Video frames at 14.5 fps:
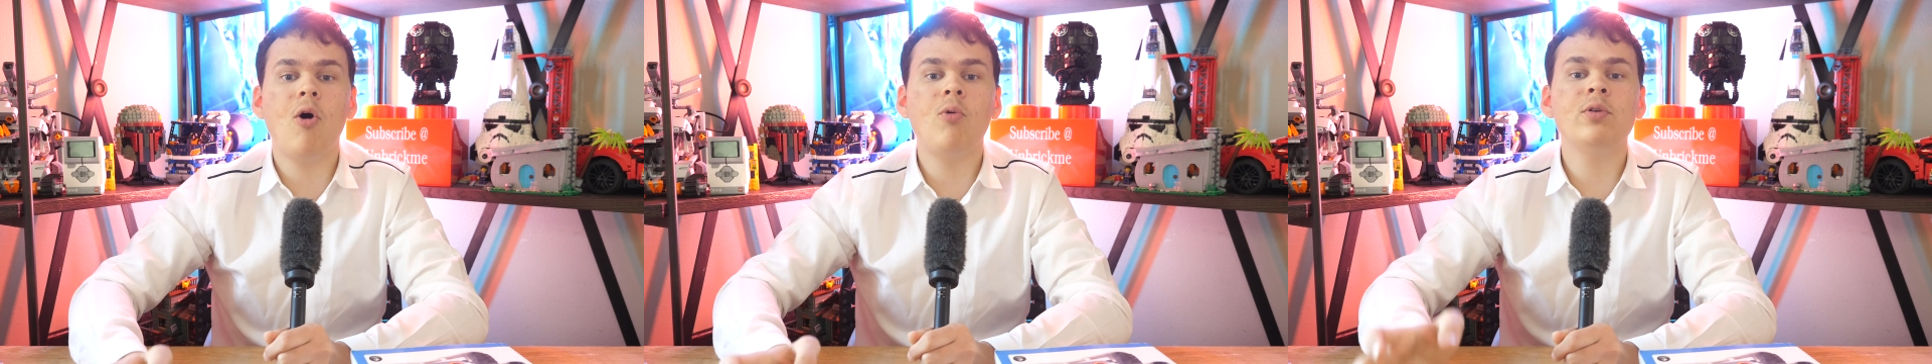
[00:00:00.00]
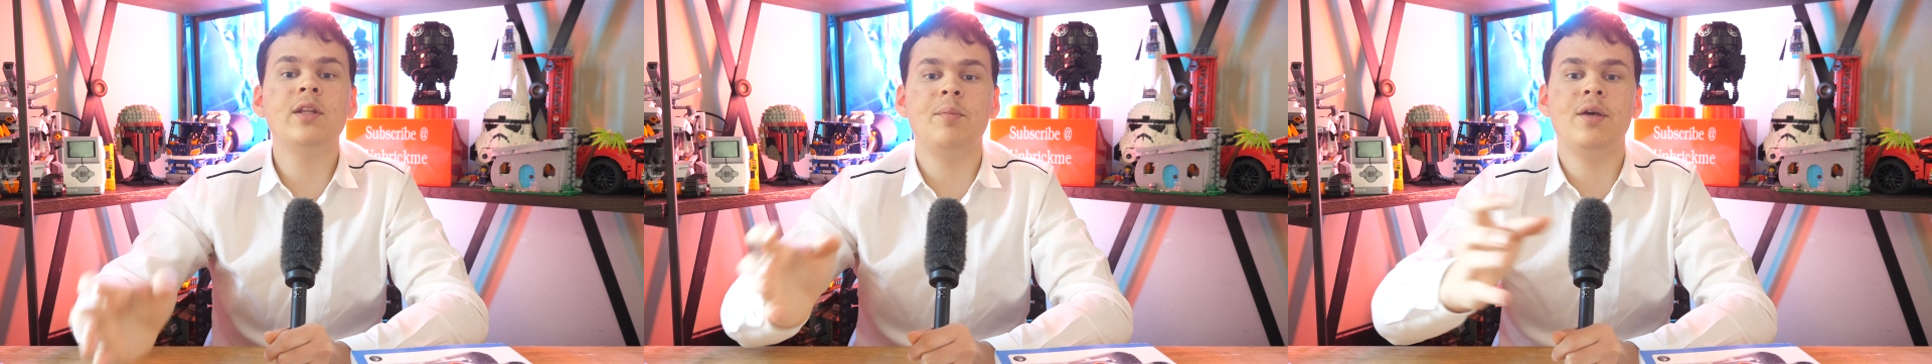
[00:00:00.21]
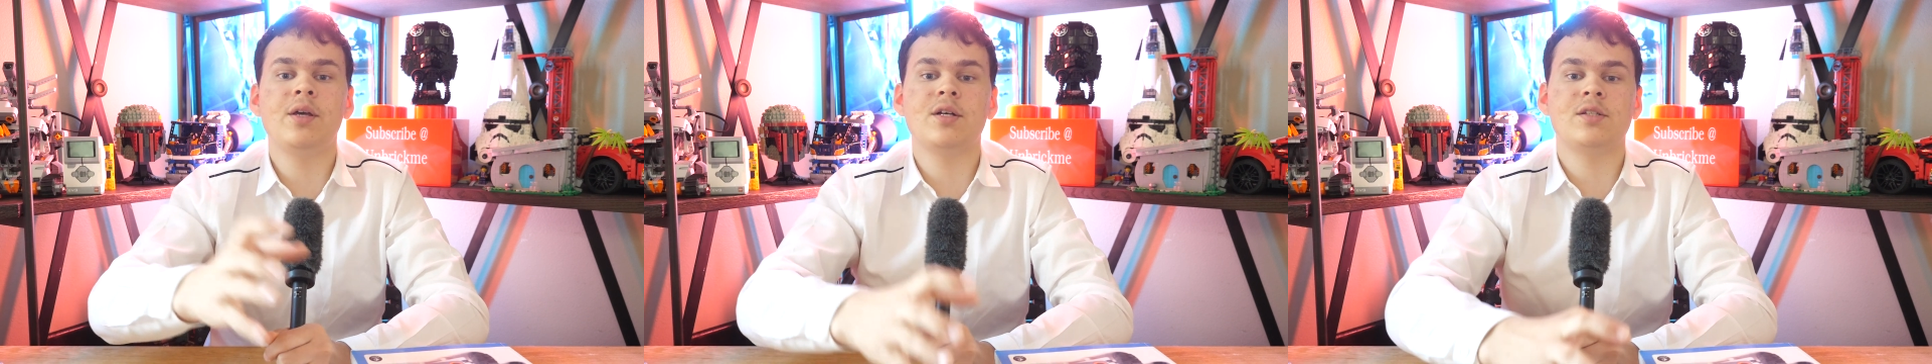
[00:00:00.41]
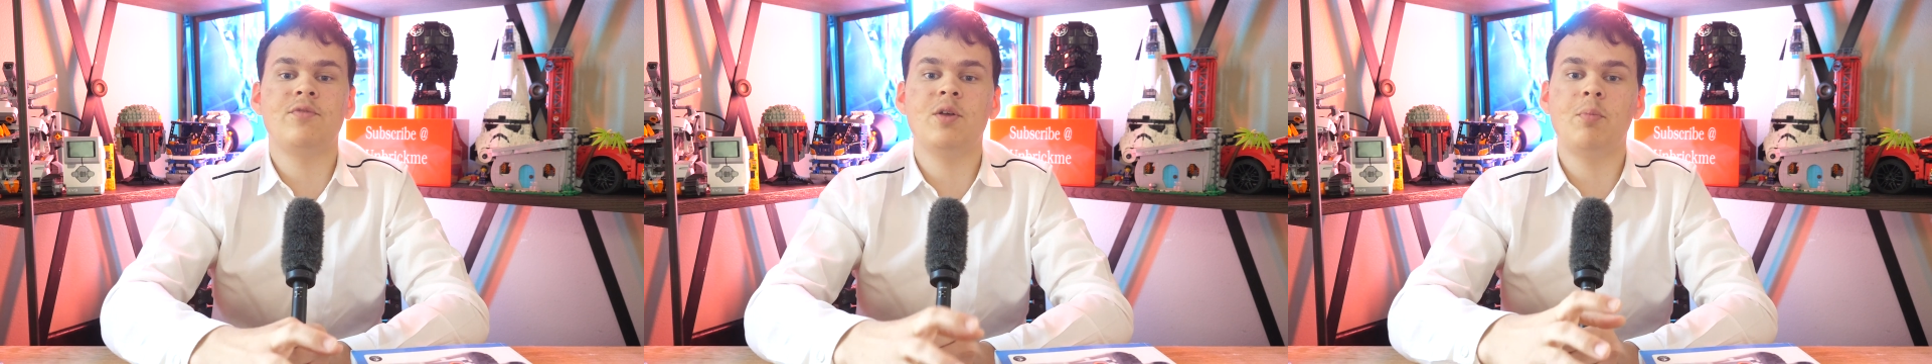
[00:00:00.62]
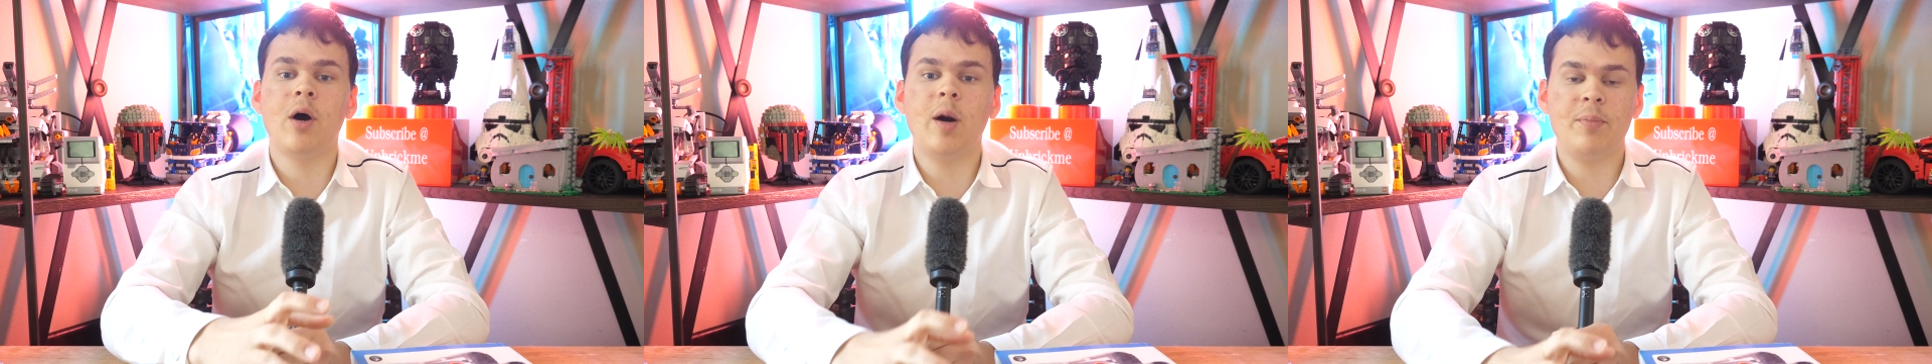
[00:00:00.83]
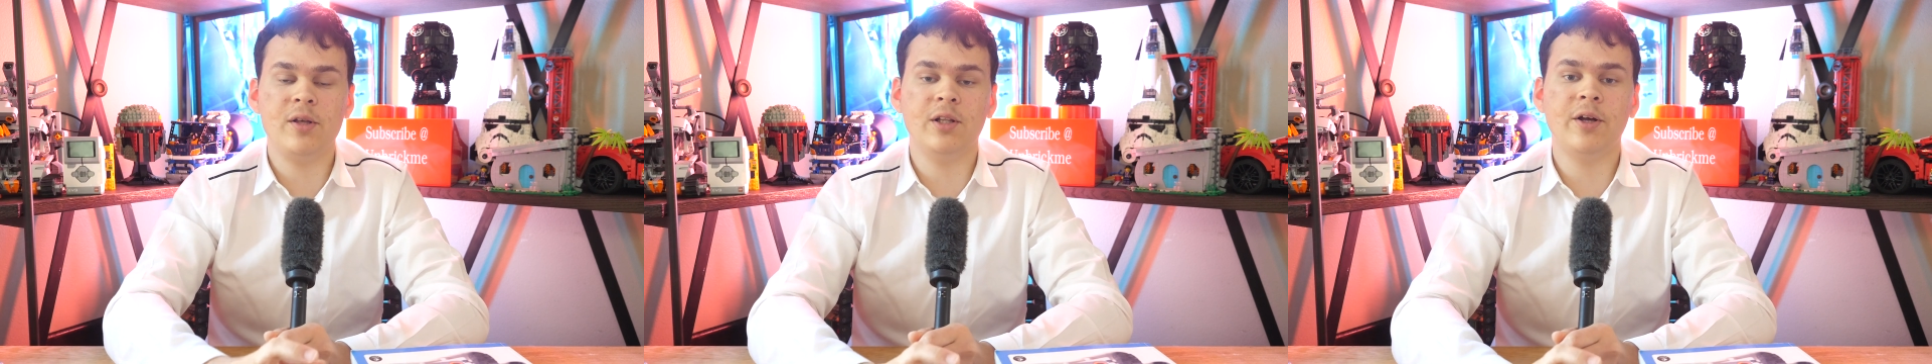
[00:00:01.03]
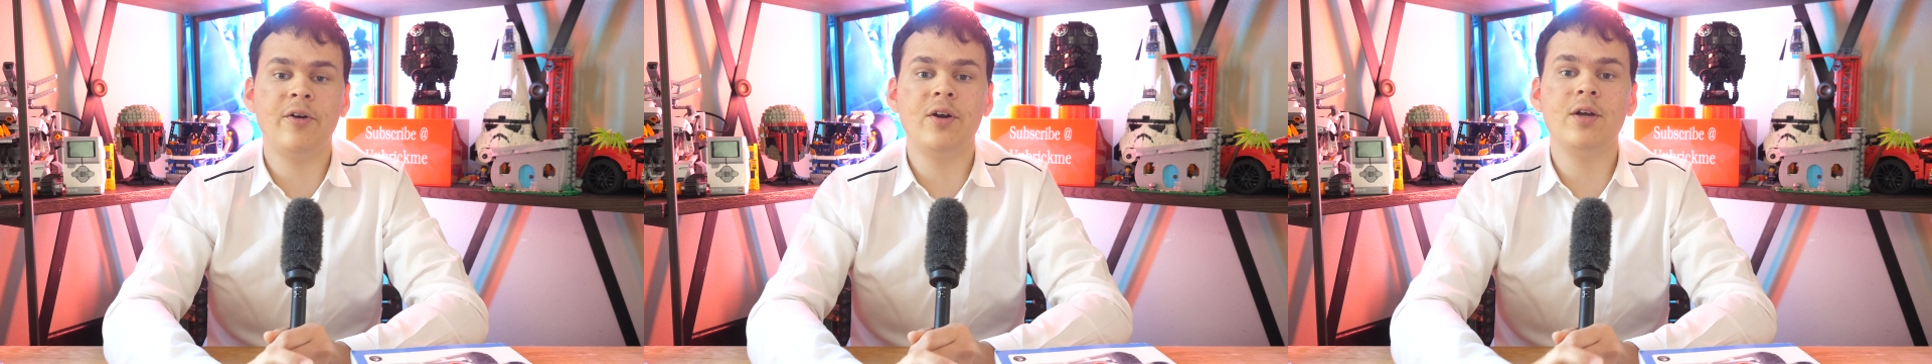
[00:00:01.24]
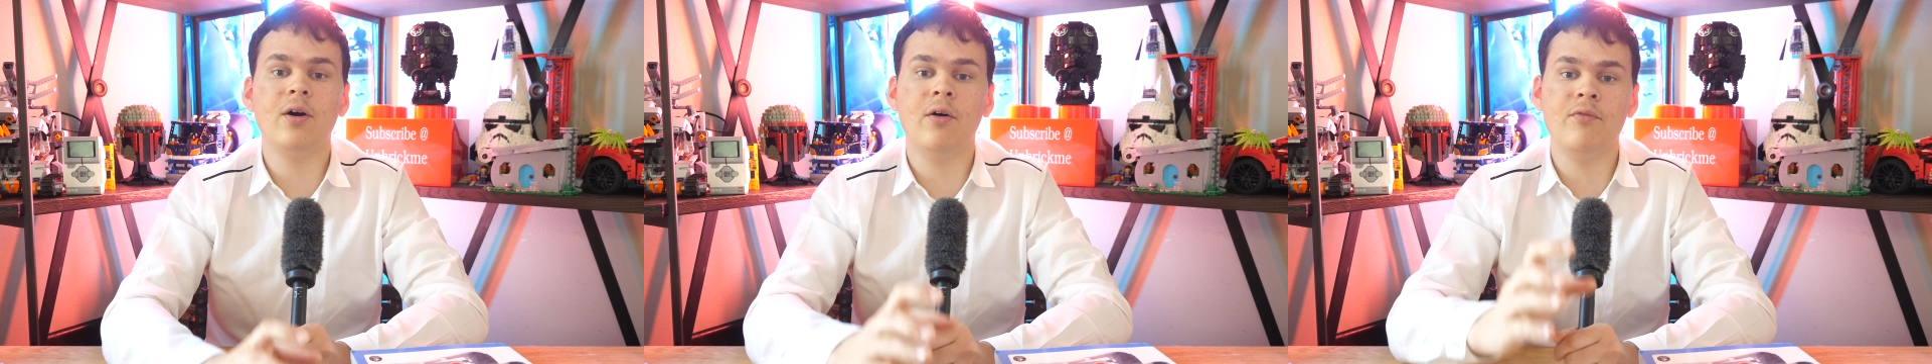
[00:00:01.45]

only because of the popularity